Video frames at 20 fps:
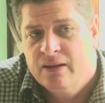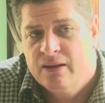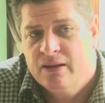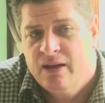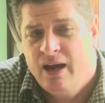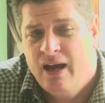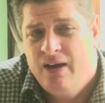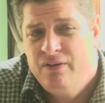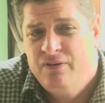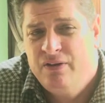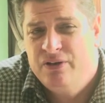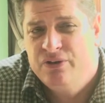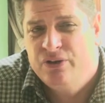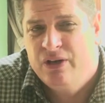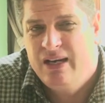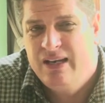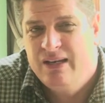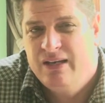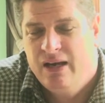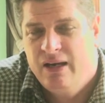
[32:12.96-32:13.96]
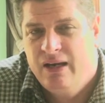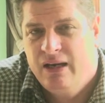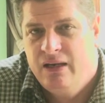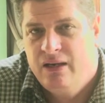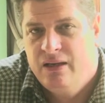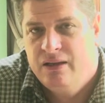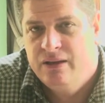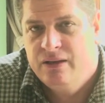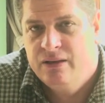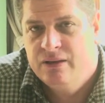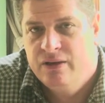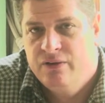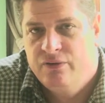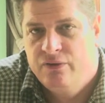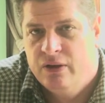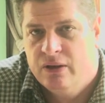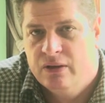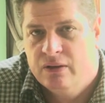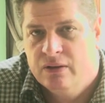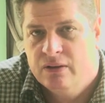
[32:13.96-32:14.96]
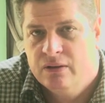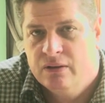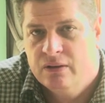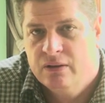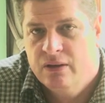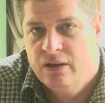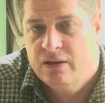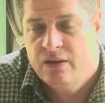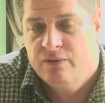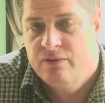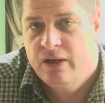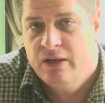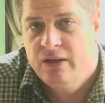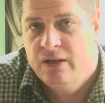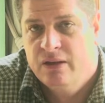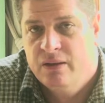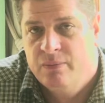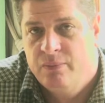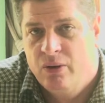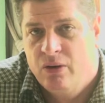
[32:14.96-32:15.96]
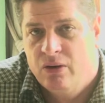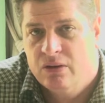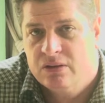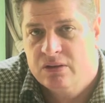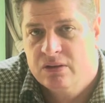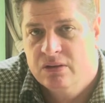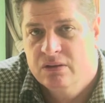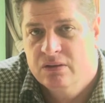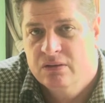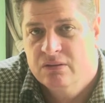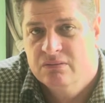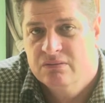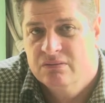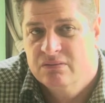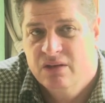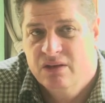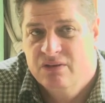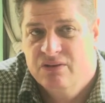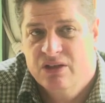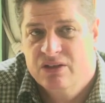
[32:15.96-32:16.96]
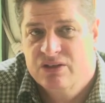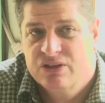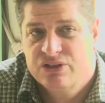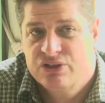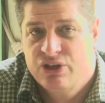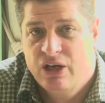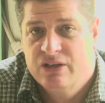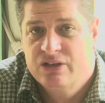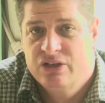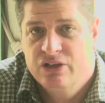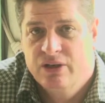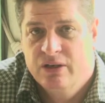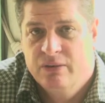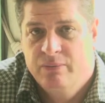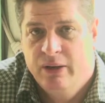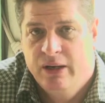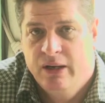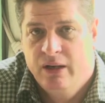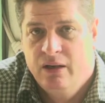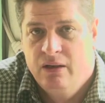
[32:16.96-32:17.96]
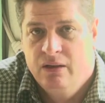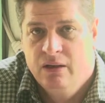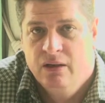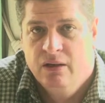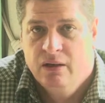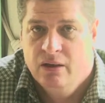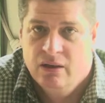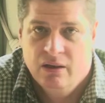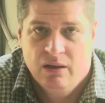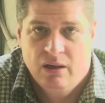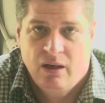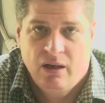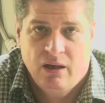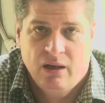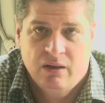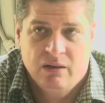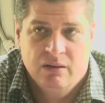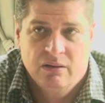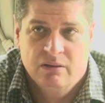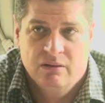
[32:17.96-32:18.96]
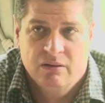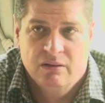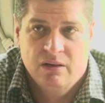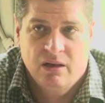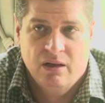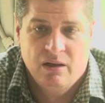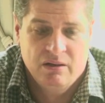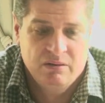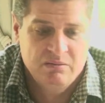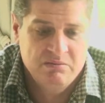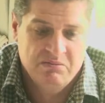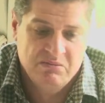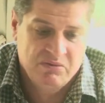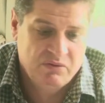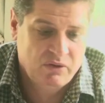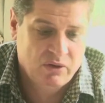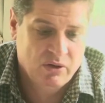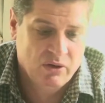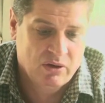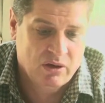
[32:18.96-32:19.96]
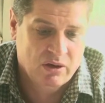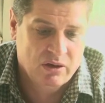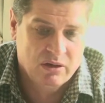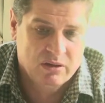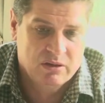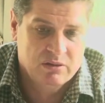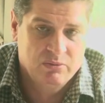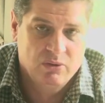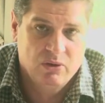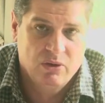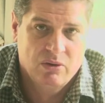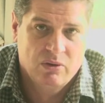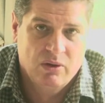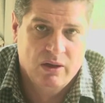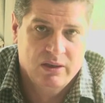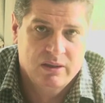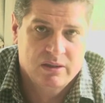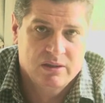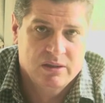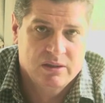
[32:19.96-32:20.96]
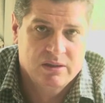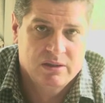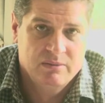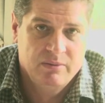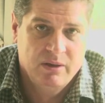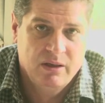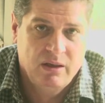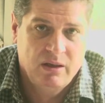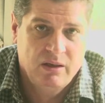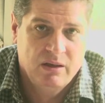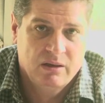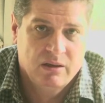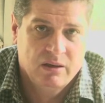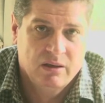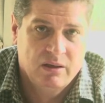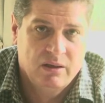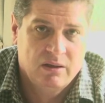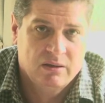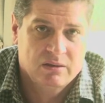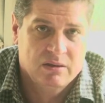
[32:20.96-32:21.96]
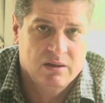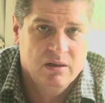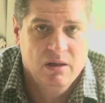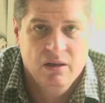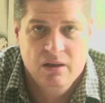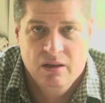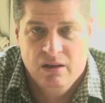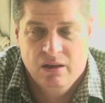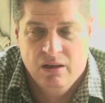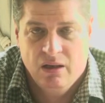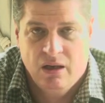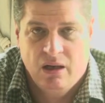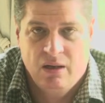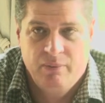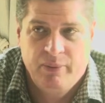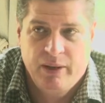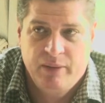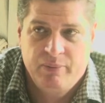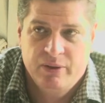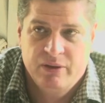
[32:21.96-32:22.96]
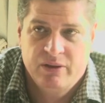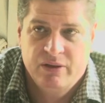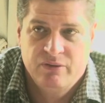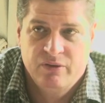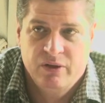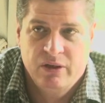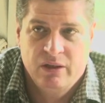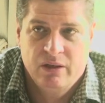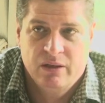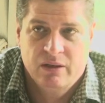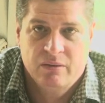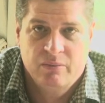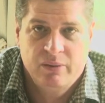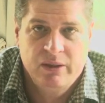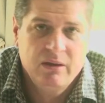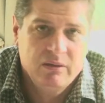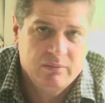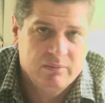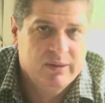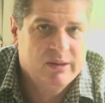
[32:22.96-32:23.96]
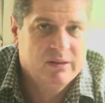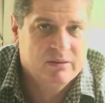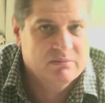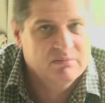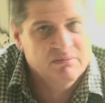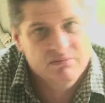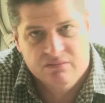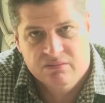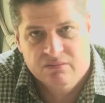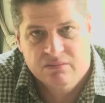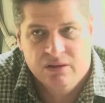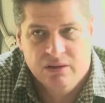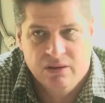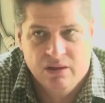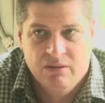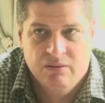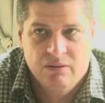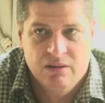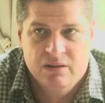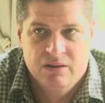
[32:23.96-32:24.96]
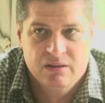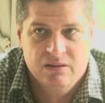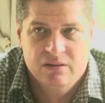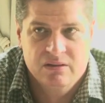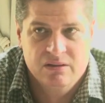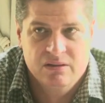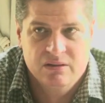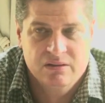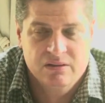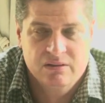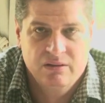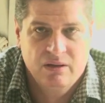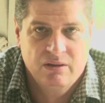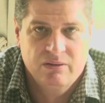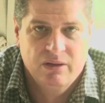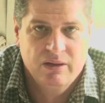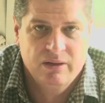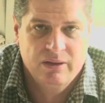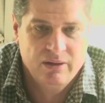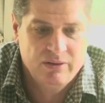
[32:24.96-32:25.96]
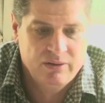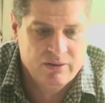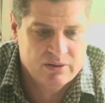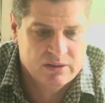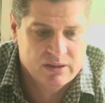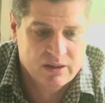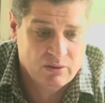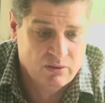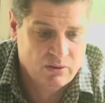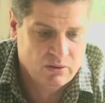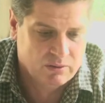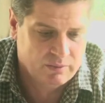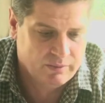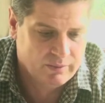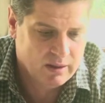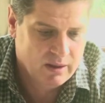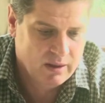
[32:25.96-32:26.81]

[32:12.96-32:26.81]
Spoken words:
haven't really done anything different that they've done in the past. They just structure it better, and if you look at it, it's more quality system than anything else. Yeah, paper-driven a little bit, but you know what? It's not that onerous at all.